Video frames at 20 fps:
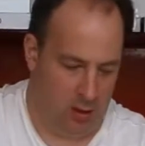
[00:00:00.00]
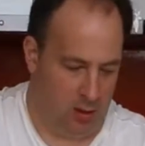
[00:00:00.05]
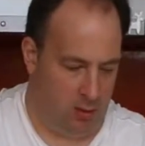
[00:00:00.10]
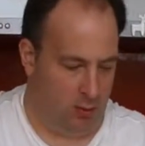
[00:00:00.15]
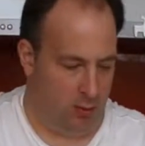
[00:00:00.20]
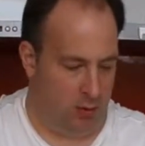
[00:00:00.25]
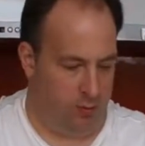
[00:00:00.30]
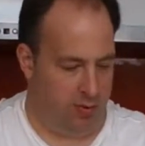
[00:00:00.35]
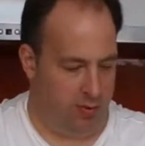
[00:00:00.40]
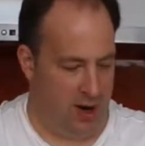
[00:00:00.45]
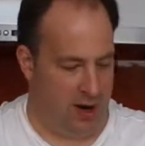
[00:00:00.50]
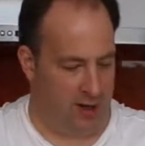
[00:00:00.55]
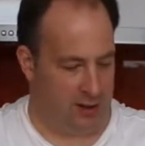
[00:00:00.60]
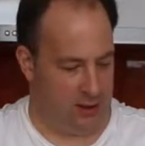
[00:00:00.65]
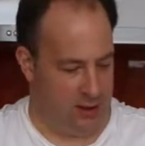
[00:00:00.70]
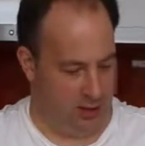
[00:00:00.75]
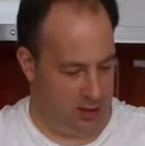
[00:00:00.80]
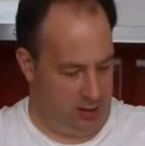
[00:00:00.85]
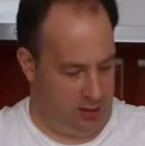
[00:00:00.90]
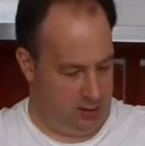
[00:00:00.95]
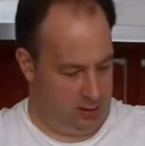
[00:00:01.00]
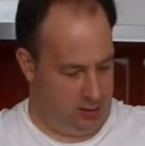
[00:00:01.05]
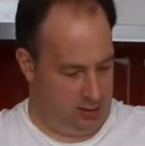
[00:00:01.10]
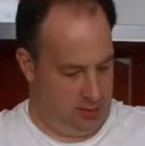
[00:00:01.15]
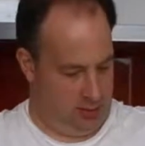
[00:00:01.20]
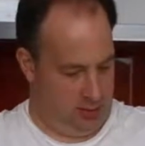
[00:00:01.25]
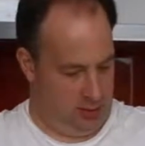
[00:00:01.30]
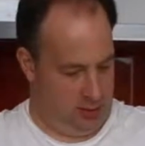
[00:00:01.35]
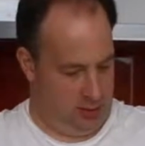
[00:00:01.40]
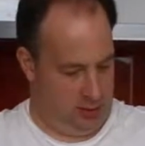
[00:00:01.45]
With practice
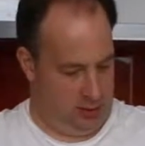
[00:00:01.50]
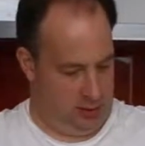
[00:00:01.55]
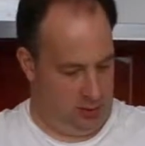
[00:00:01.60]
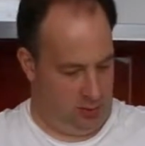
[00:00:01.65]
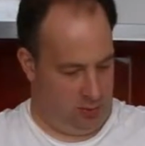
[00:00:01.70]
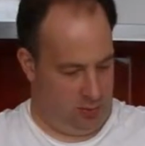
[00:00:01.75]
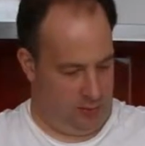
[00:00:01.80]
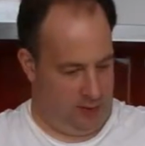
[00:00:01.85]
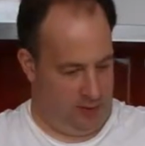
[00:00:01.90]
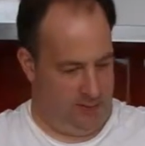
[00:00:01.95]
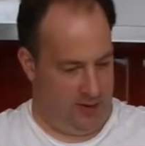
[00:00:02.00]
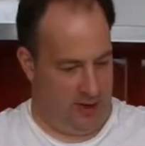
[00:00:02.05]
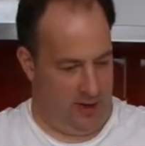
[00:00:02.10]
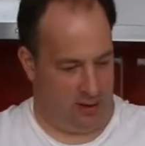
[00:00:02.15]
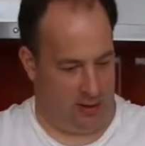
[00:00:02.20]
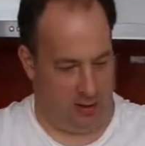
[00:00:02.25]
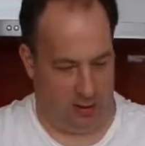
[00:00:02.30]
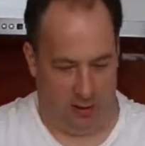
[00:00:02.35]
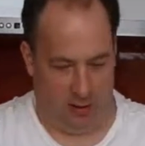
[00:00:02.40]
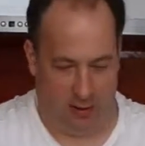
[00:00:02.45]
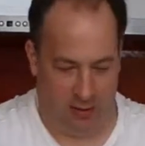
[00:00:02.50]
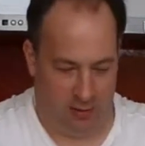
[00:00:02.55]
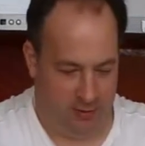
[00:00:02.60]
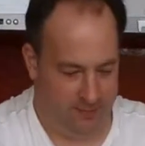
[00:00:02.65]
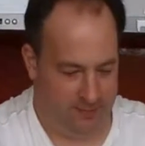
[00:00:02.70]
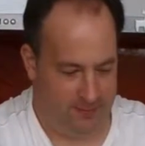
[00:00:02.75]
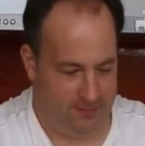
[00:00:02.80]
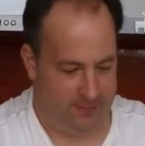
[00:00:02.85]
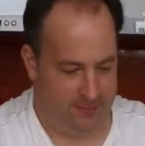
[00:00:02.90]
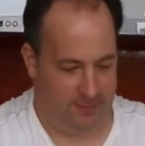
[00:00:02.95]
this ought to be better.
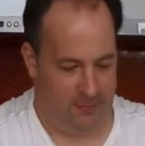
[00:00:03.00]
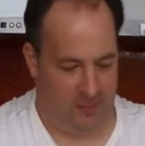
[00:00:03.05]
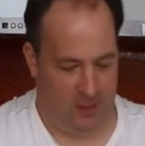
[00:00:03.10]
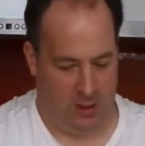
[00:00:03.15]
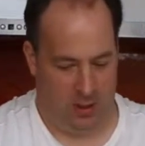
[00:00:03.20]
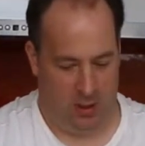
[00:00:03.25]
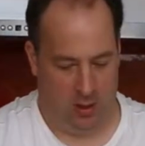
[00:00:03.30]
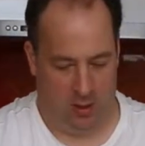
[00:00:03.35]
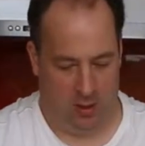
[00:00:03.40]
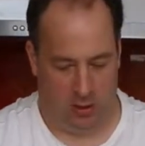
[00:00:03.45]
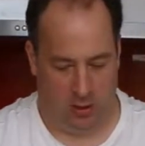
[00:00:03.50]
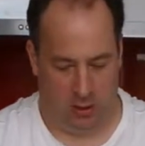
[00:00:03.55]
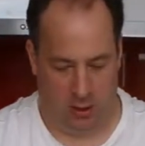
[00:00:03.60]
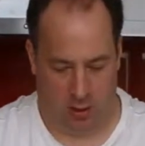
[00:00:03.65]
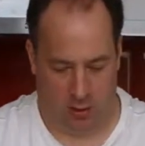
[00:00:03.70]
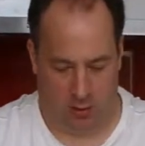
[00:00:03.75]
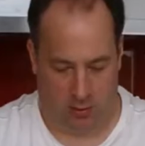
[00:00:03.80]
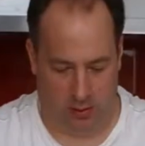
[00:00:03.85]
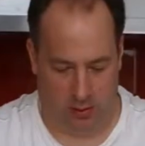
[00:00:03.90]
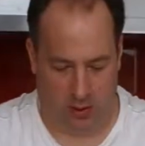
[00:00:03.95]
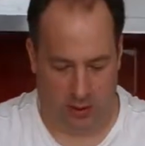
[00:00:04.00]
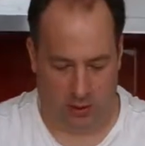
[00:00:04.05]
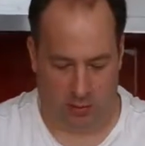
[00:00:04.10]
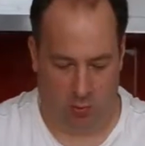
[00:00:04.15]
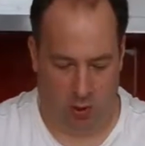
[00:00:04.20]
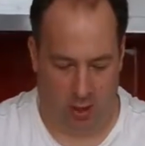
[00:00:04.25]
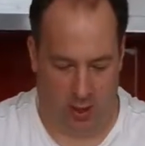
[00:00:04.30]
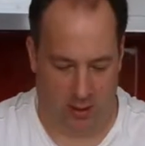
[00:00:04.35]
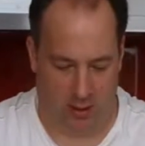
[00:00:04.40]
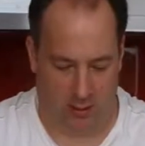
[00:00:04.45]
So that's
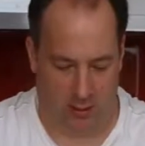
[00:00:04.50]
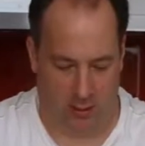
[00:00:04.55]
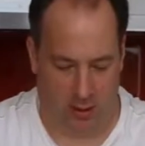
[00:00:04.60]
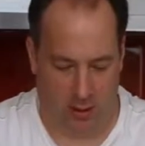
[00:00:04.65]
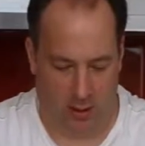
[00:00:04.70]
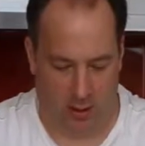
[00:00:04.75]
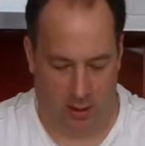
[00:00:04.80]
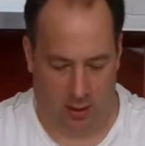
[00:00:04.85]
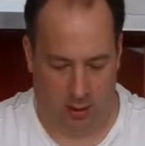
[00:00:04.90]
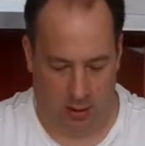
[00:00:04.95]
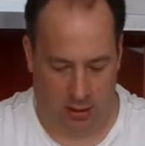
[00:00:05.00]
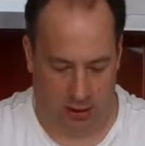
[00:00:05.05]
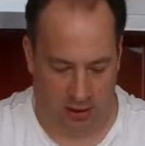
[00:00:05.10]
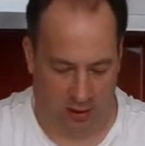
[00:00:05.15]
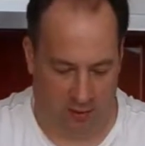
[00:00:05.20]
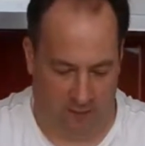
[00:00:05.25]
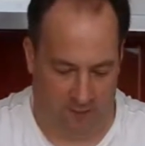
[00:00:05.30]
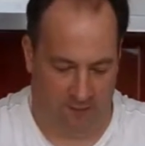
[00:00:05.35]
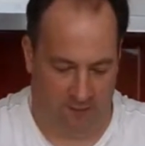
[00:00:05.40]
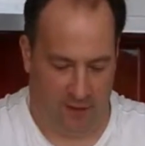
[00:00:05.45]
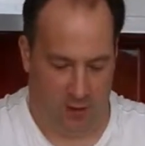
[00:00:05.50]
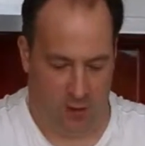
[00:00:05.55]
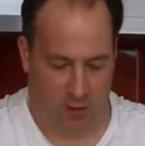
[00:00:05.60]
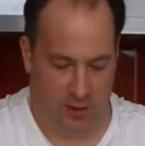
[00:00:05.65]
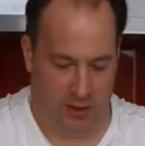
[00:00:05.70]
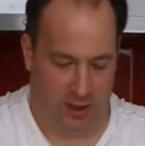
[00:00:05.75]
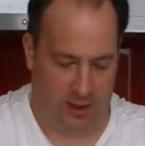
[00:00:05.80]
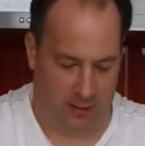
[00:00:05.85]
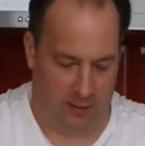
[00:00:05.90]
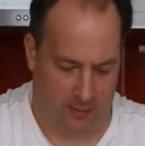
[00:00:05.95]
one. I'm just going to fold
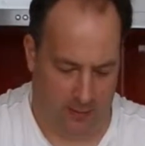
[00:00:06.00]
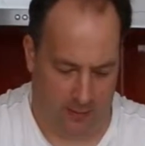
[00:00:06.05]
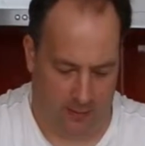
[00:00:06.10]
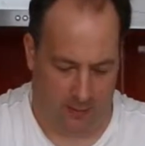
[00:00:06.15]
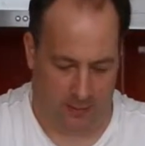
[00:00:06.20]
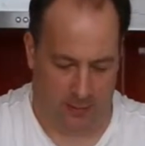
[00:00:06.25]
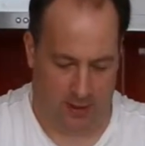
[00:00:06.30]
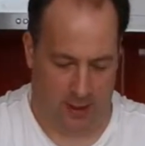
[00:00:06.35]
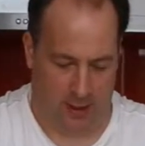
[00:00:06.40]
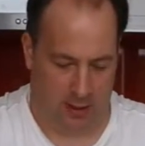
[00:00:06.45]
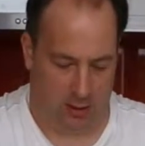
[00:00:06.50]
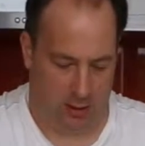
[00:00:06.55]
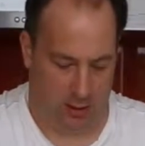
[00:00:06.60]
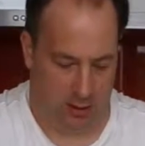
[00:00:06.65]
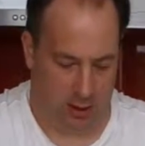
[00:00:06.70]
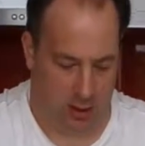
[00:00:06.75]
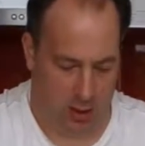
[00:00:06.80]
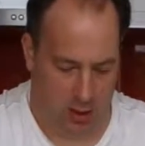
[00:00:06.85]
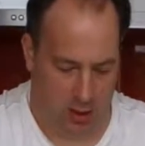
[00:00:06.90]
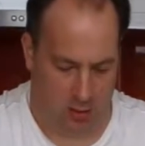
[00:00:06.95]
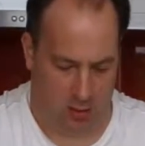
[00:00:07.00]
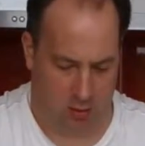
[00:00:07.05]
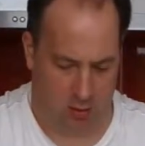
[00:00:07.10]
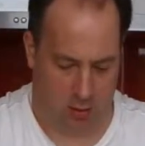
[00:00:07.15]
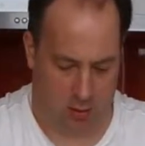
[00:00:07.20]
in that dough,